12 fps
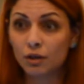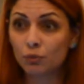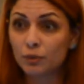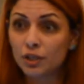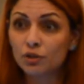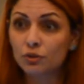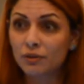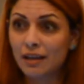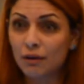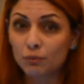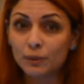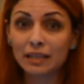we knew
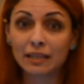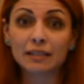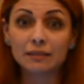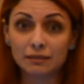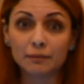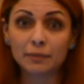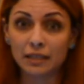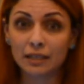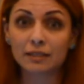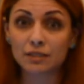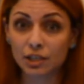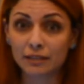that we needed to be
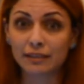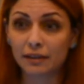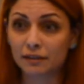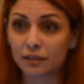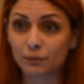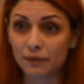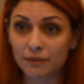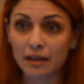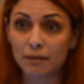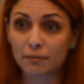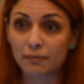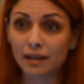in solidarity with them